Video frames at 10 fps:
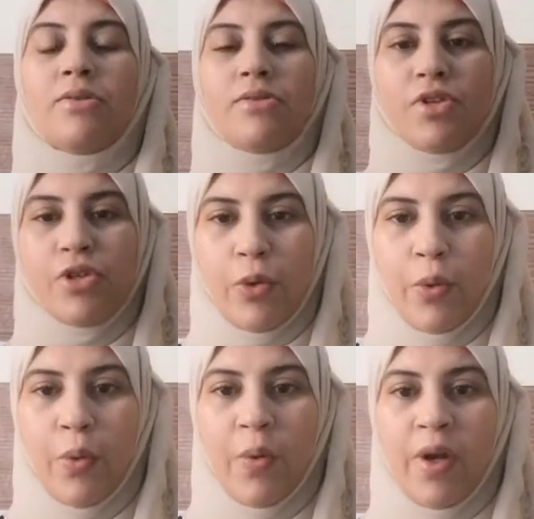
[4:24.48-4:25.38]

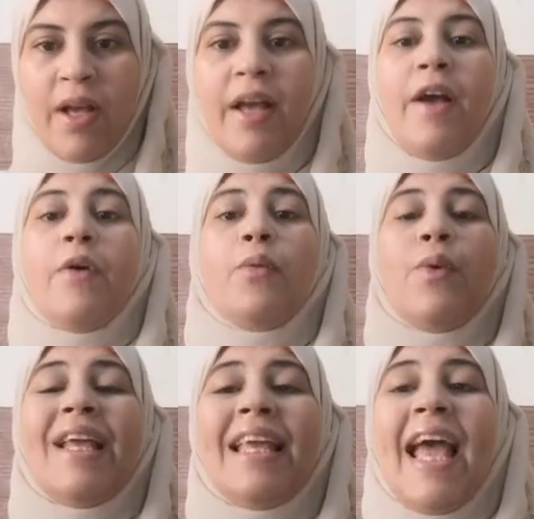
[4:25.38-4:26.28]
So,
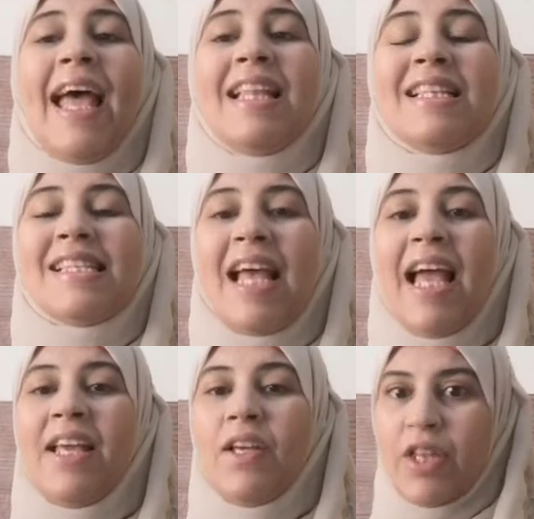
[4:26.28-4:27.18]
we can
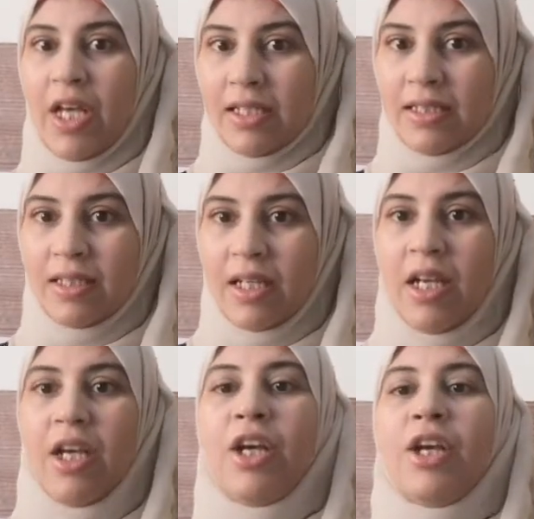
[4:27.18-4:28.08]
say that
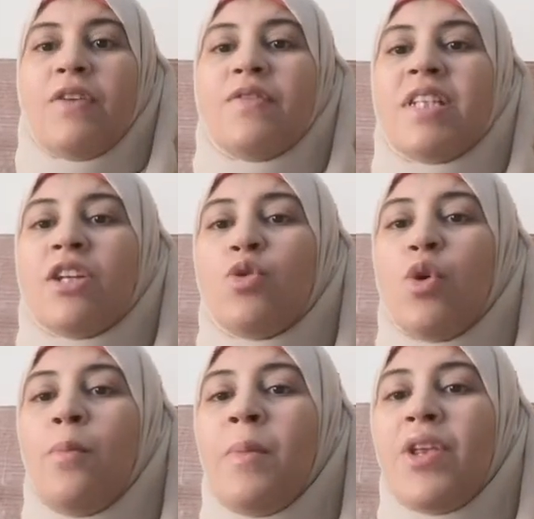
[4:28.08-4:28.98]
if the two
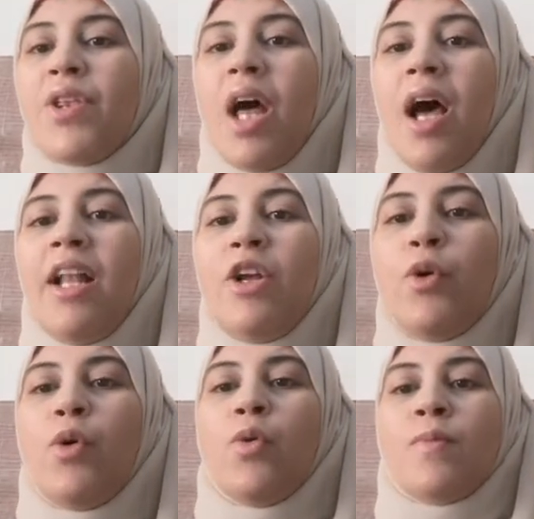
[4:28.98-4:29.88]
methyl
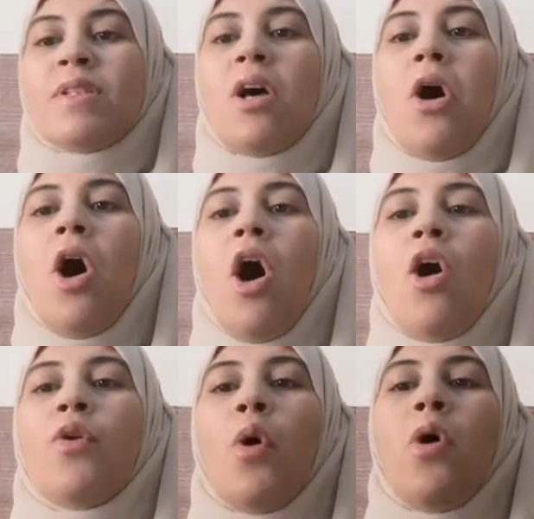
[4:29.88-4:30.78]
groups
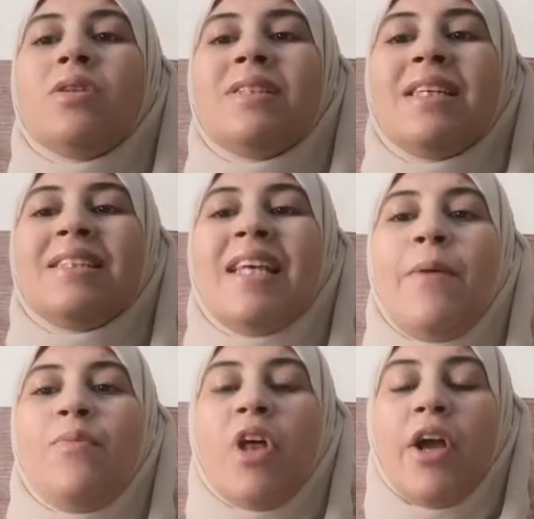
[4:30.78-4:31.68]
are on the
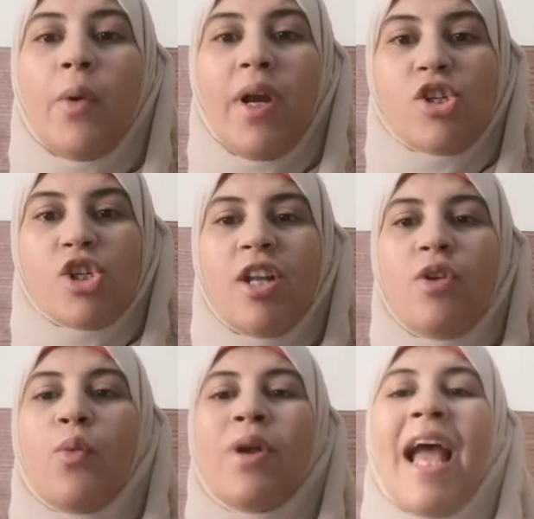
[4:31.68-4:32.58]
same
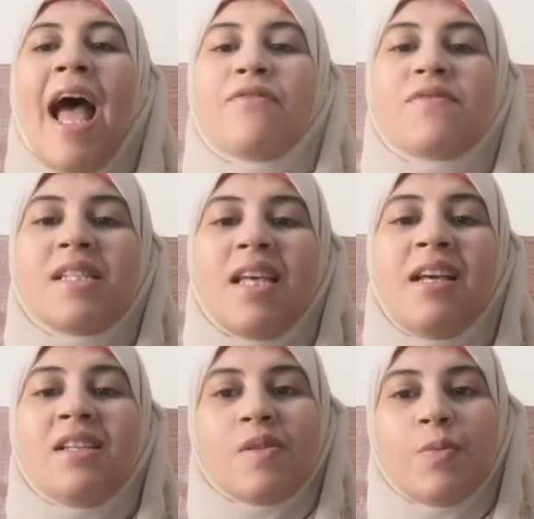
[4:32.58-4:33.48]
direction, we have
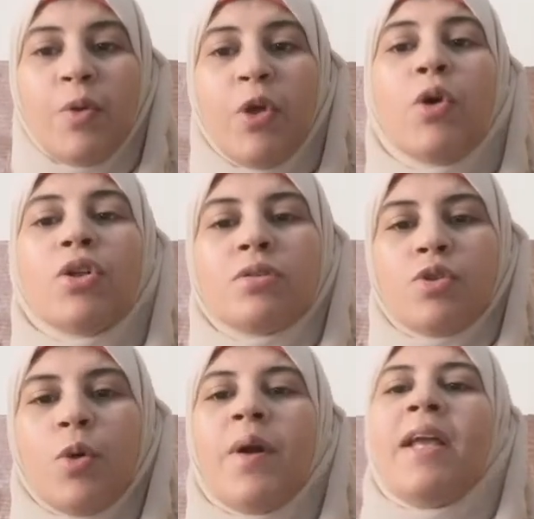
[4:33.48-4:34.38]
cis
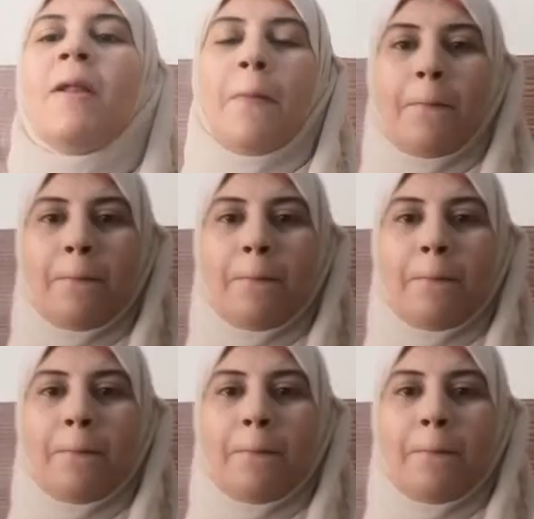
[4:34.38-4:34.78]
butene.